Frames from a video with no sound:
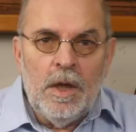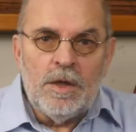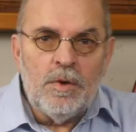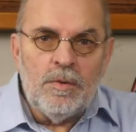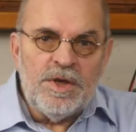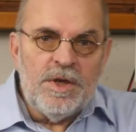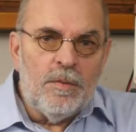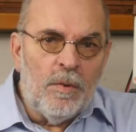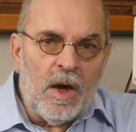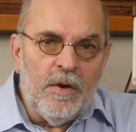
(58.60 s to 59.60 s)
As soon as it
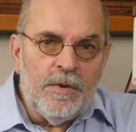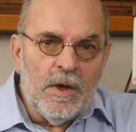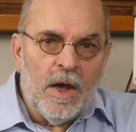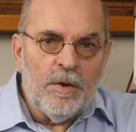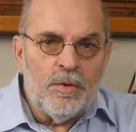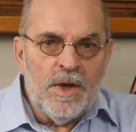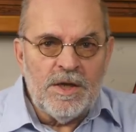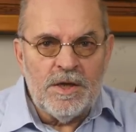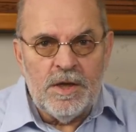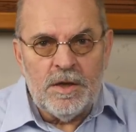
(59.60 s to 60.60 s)
arrived, I
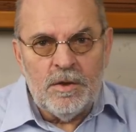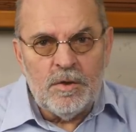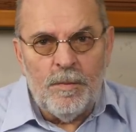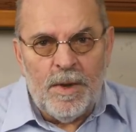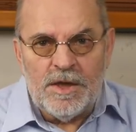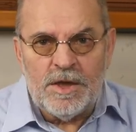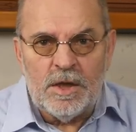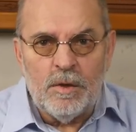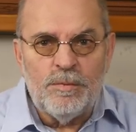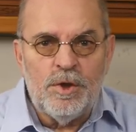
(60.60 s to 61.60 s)
connected it to my
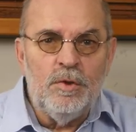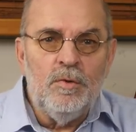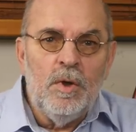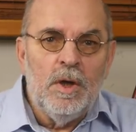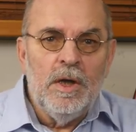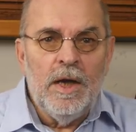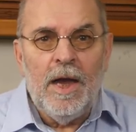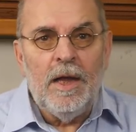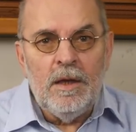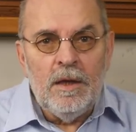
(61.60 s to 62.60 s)
setup 2
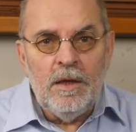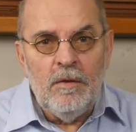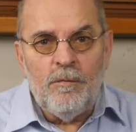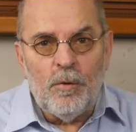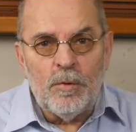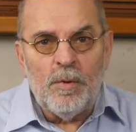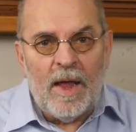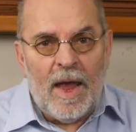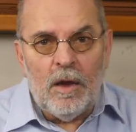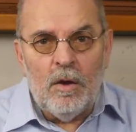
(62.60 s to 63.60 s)
and the
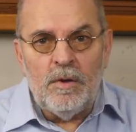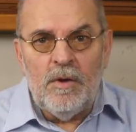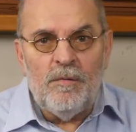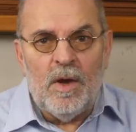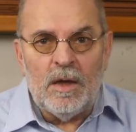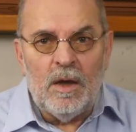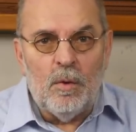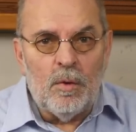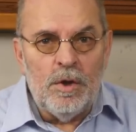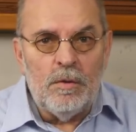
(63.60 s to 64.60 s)
affordable Allo Nirvana
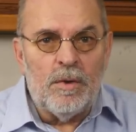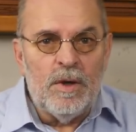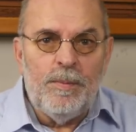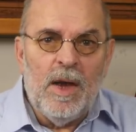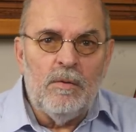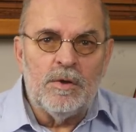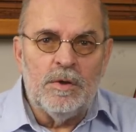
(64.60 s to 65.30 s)
audio grade power